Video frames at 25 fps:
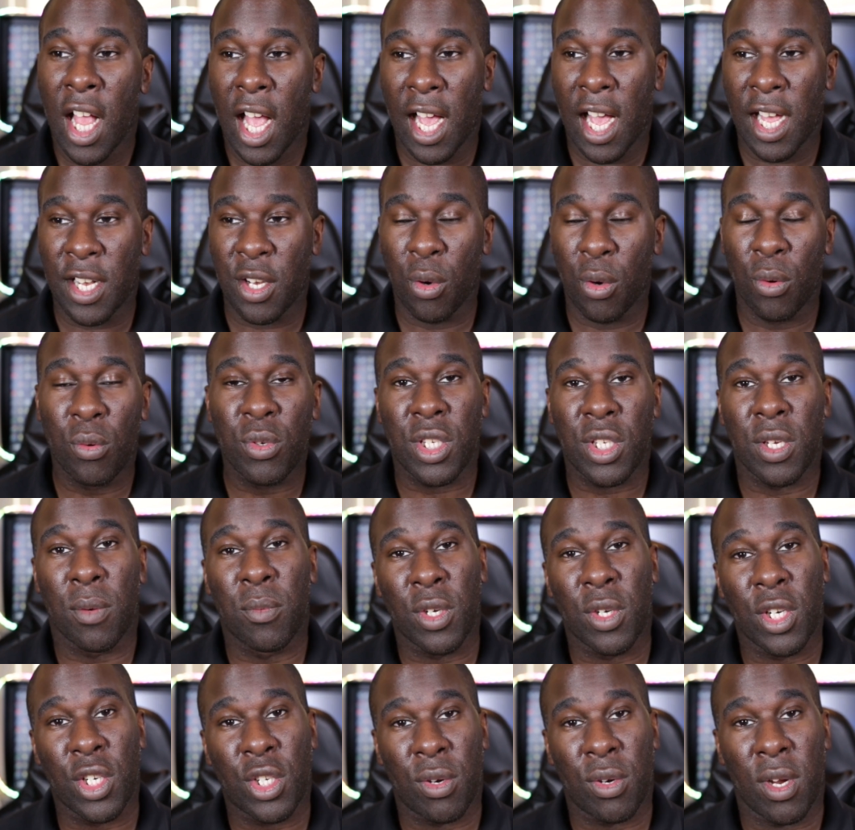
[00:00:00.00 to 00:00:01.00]
and also
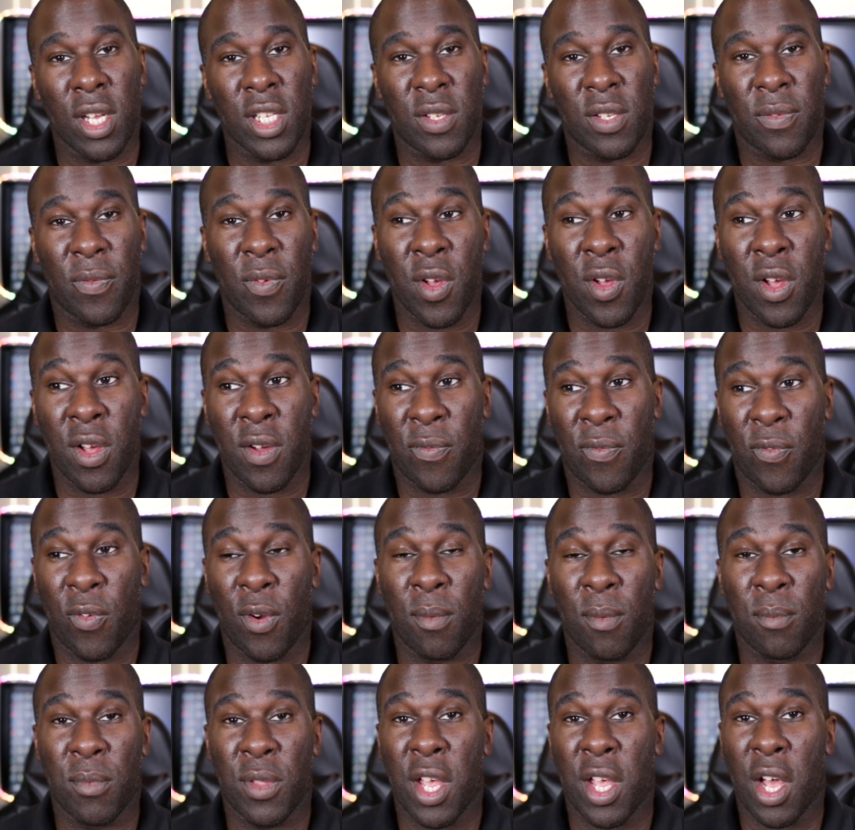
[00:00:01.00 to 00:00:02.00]
want to transfer
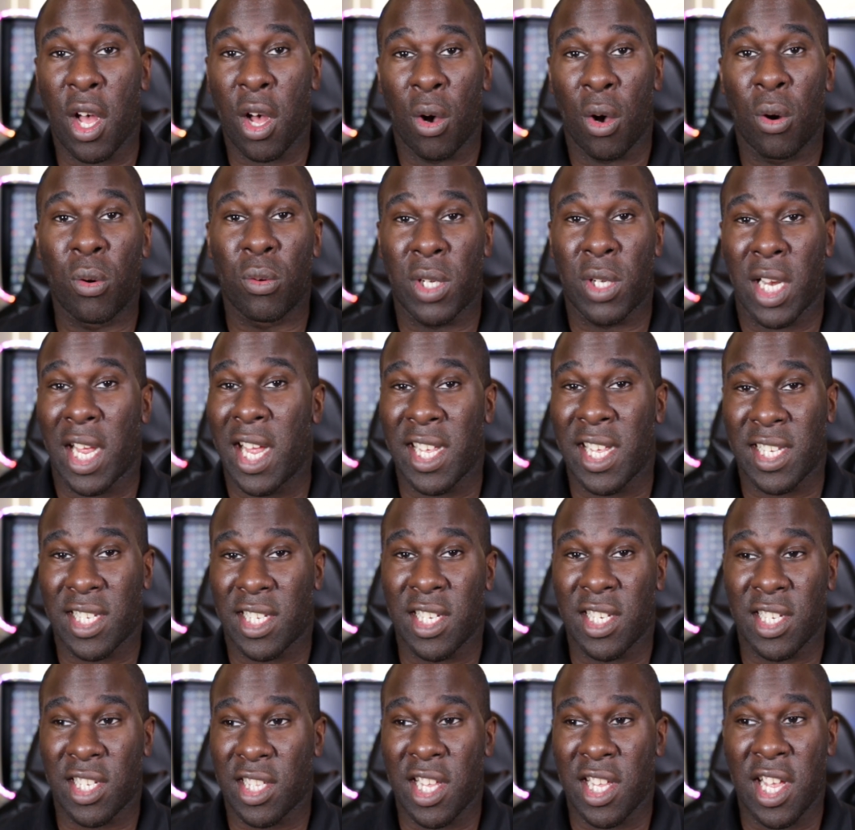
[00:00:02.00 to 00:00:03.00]
from the old
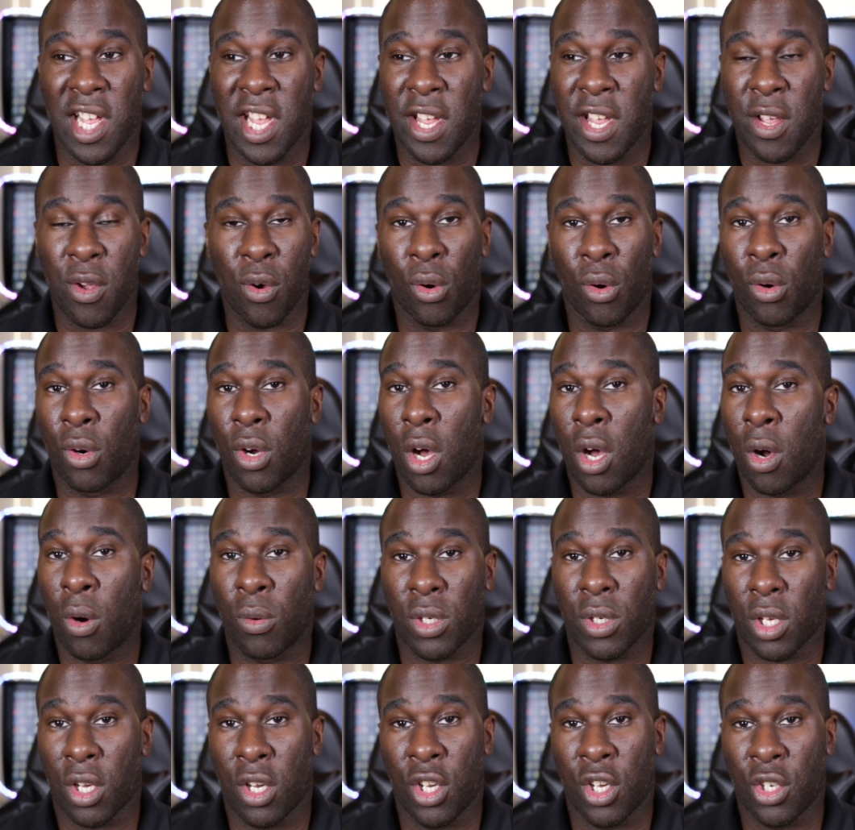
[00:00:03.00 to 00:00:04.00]
SSD or
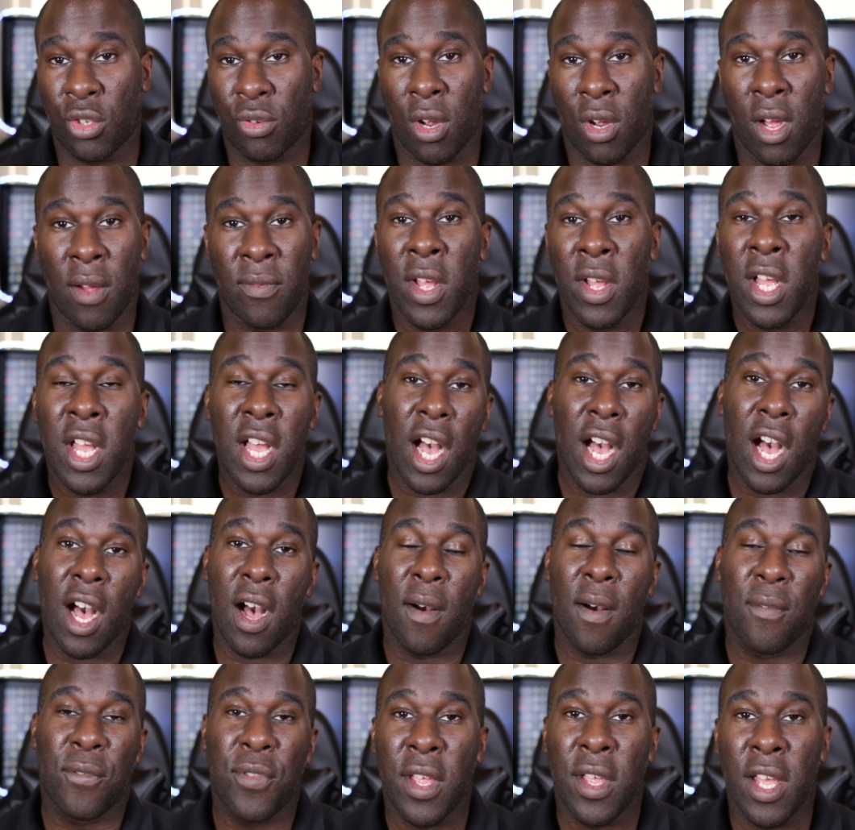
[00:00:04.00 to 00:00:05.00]
old hard drive
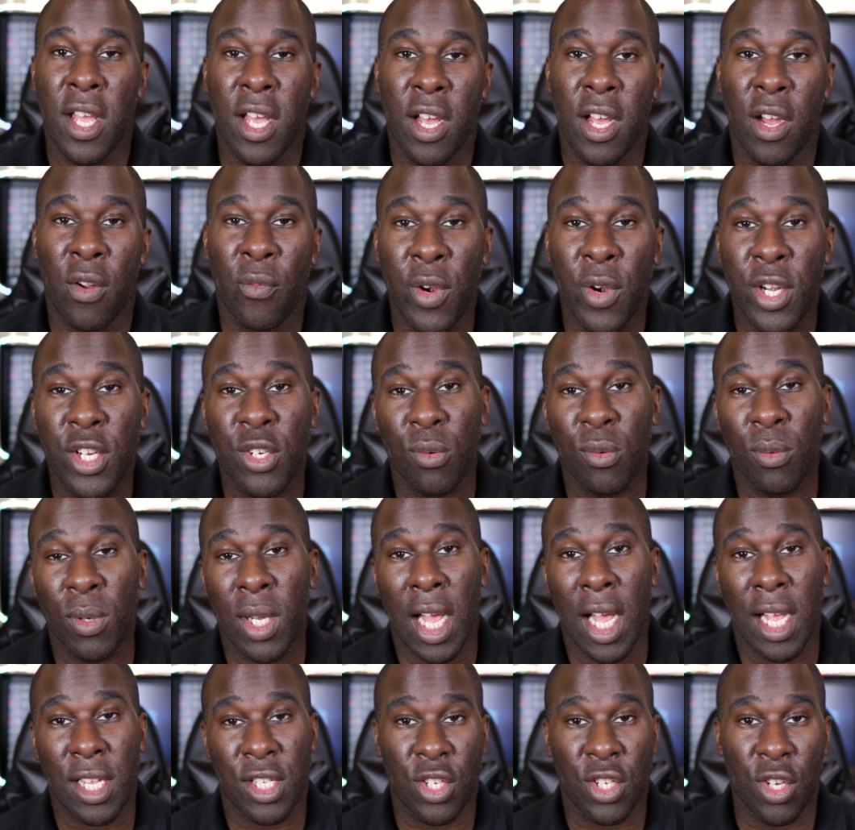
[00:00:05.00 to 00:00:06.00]
out of their original
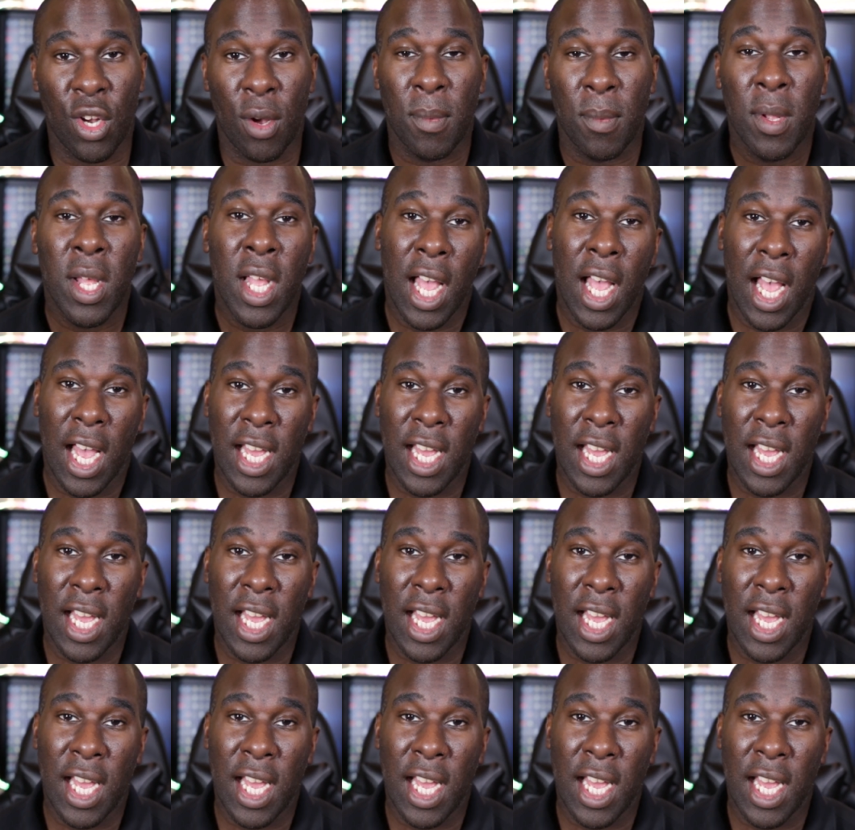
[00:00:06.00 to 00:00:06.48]
laptop,